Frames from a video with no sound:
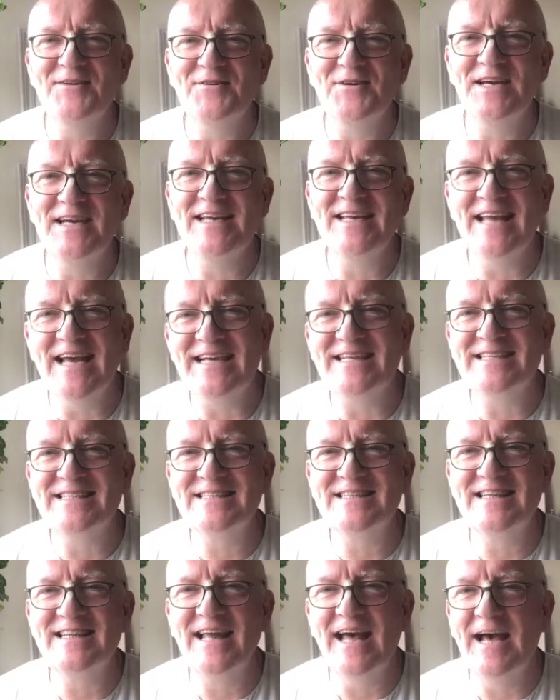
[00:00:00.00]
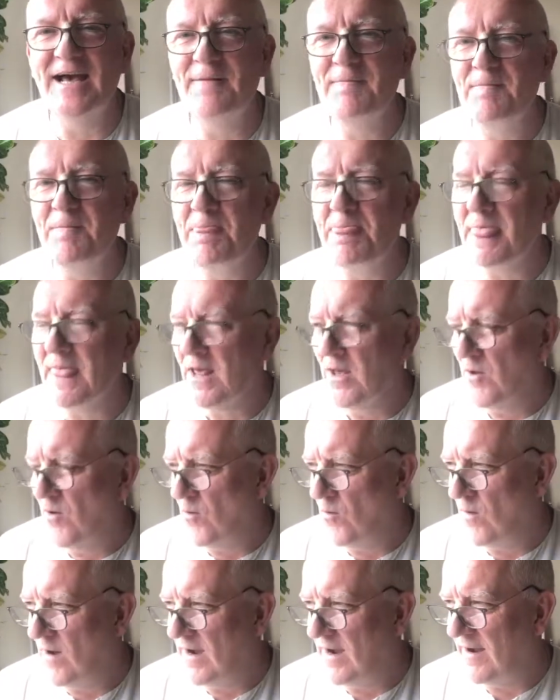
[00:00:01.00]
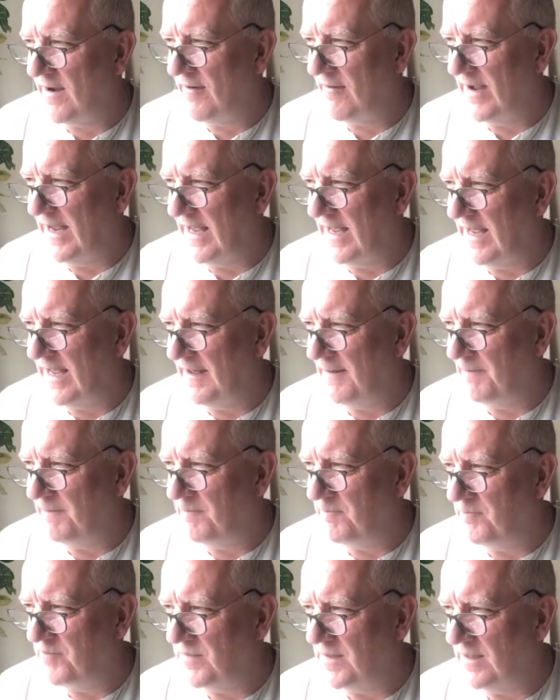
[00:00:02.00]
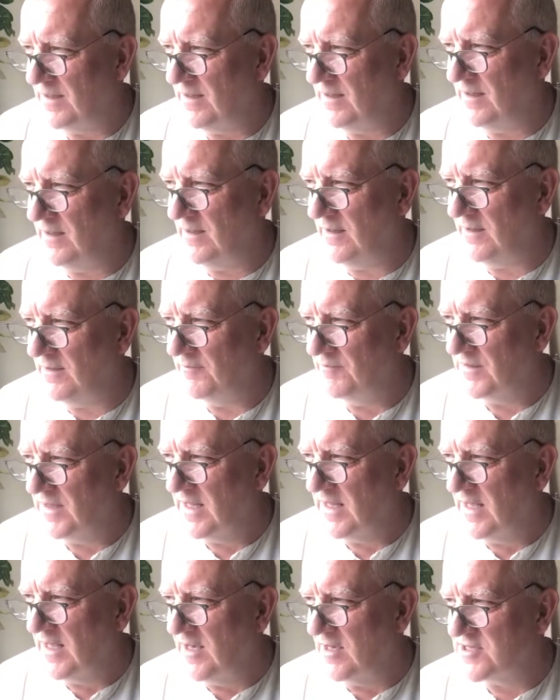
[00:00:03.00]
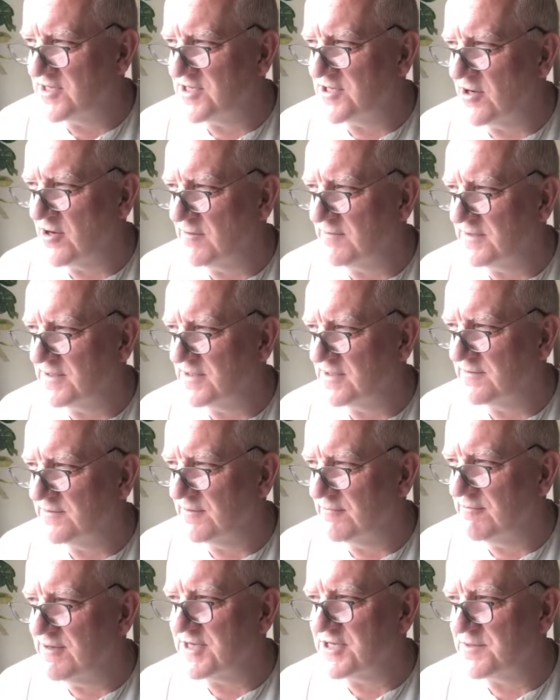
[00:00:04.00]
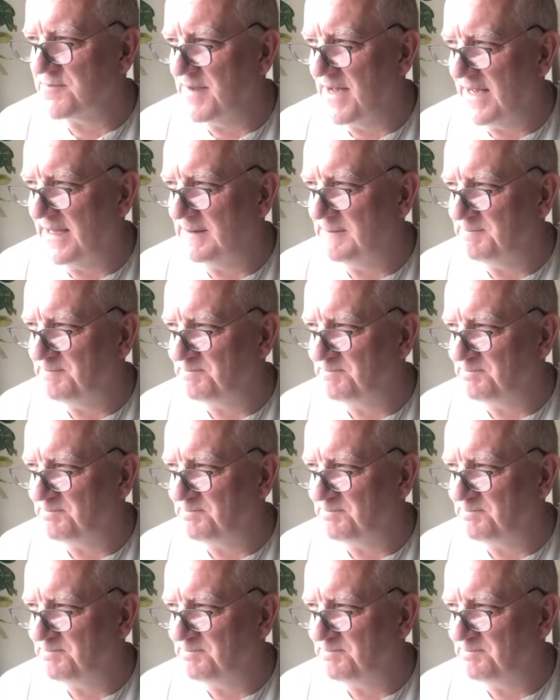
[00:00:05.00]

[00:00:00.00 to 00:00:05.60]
connected to that, where a servant of a rich man